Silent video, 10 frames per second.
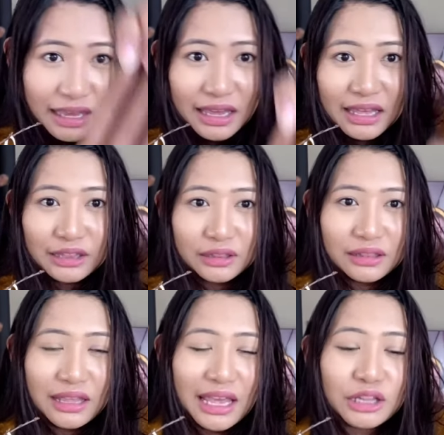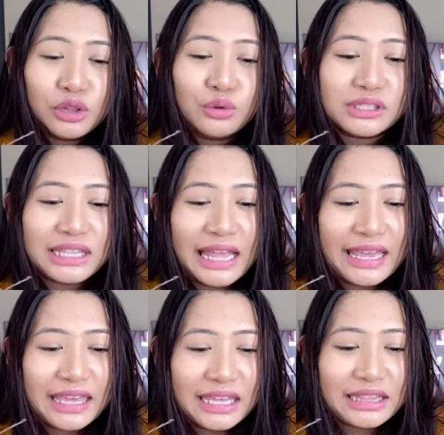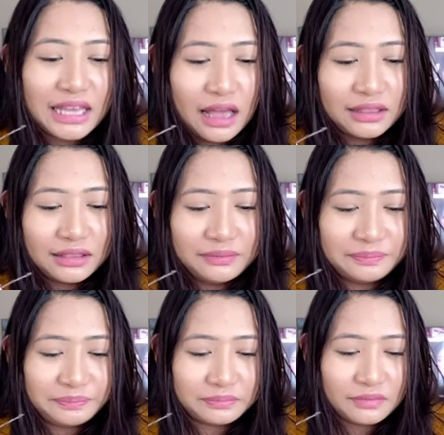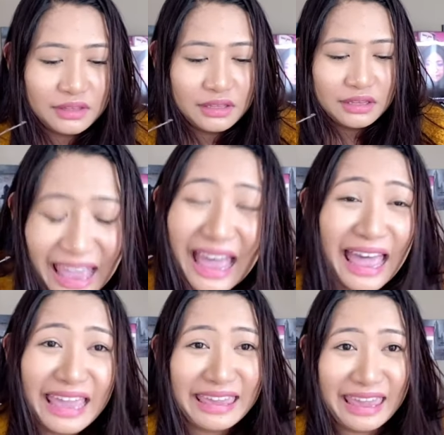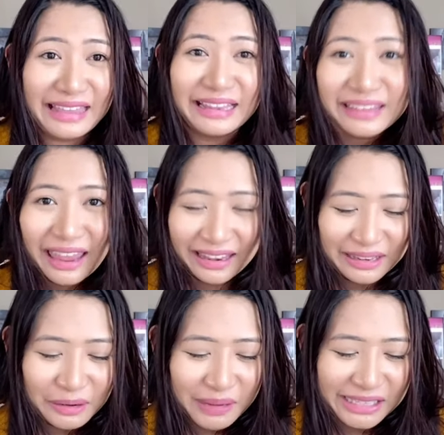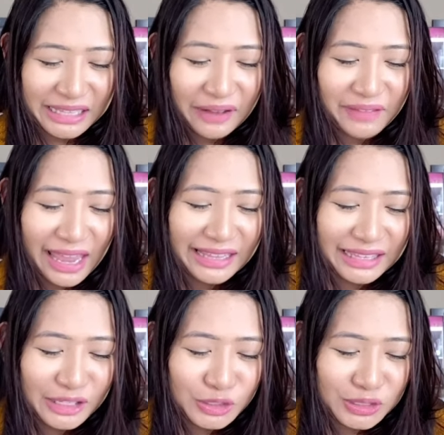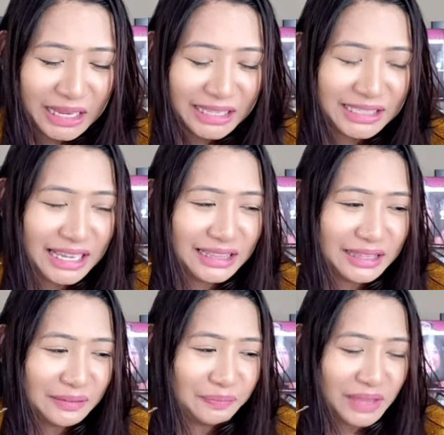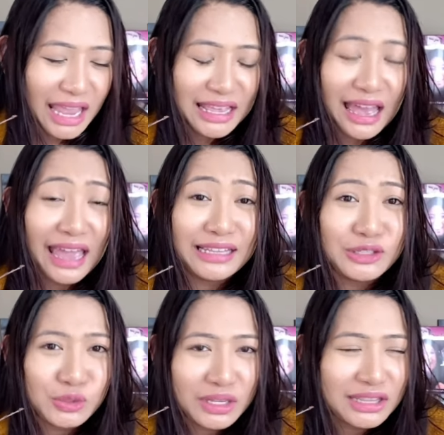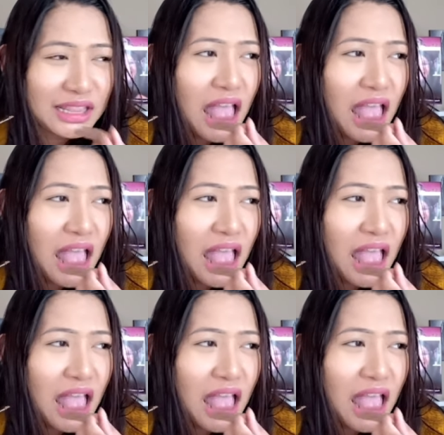It it looks like Kit Kat. I cannot handle myself. I need to taste it. I I need to eat it.